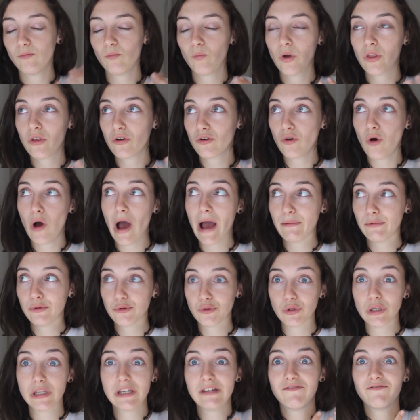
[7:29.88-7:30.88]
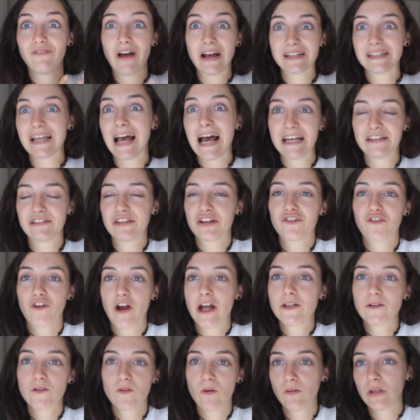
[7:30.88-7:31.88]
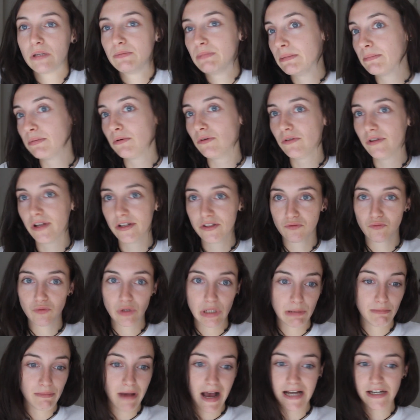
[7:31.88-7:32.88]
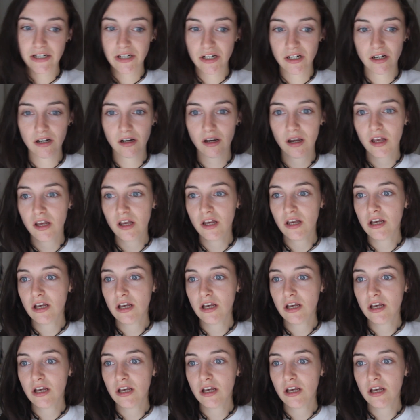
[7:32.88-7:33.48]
whether or not I was really fantastic friends with all these people doesn't really matter